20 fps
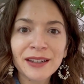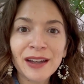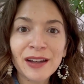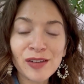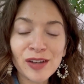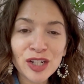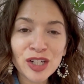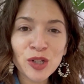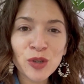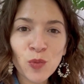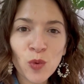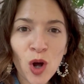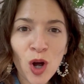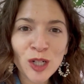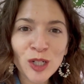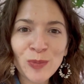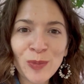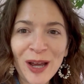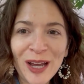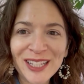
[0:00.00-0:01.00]
I've actually
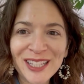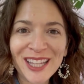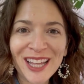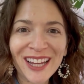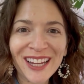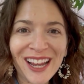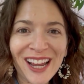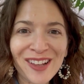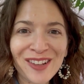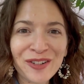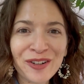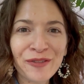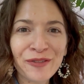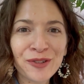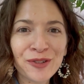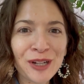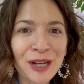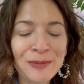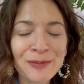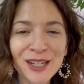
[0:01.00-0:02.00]
walked past that gallery a
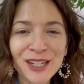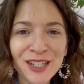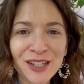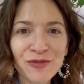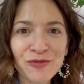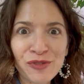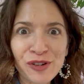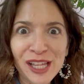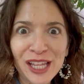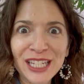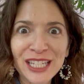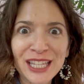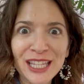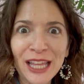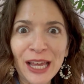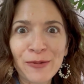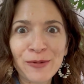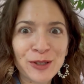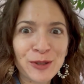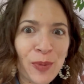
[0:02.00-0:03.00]
few times. I didn't realize
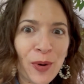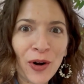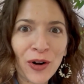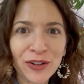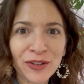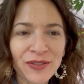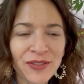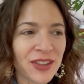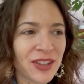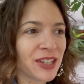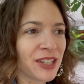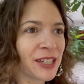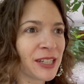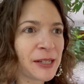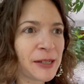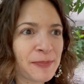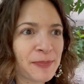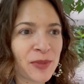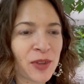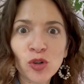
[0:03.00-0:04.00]
that was part of
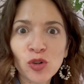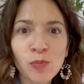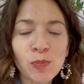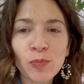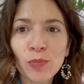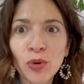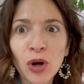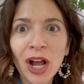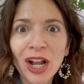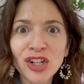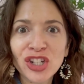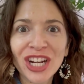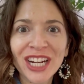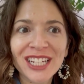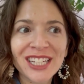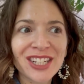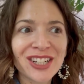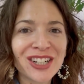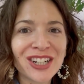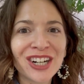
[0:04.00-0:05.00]
the whole
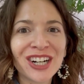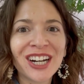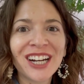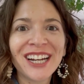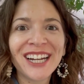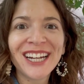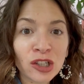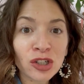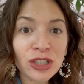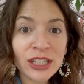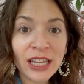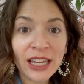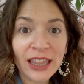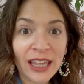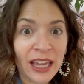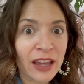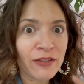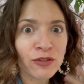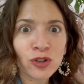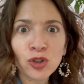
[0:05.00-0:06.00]
project here. It looks like
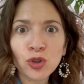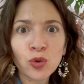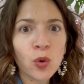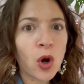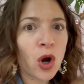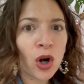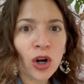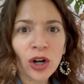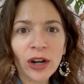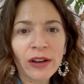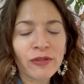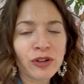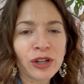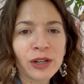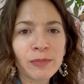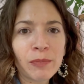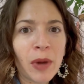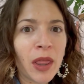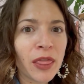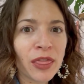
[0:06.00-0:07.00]
they have new art every
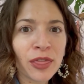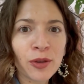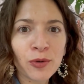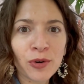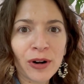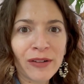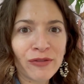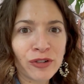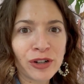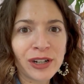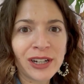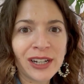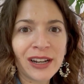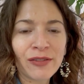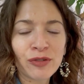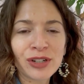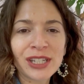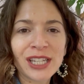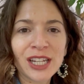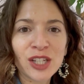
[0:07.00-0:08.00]
month or
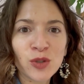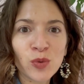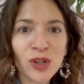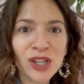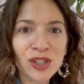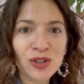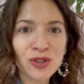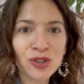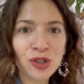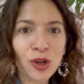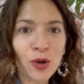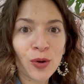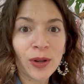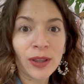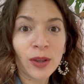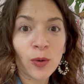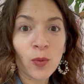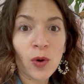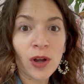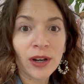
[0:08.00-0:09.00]
every 6 weeks or so,
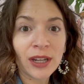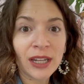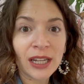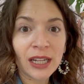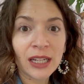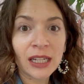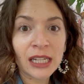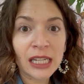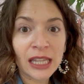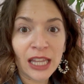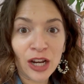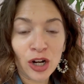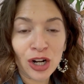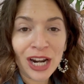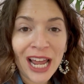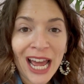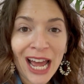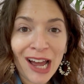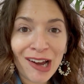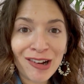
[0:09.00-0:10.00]
and the one in there
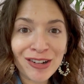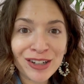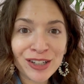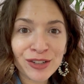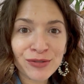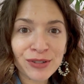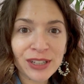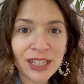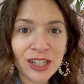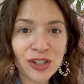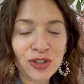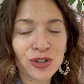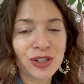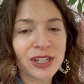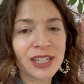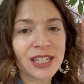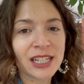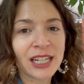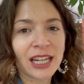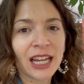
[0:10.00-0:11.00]
now is really
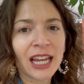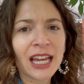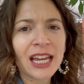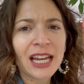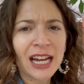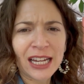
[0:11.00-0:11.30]
interesting.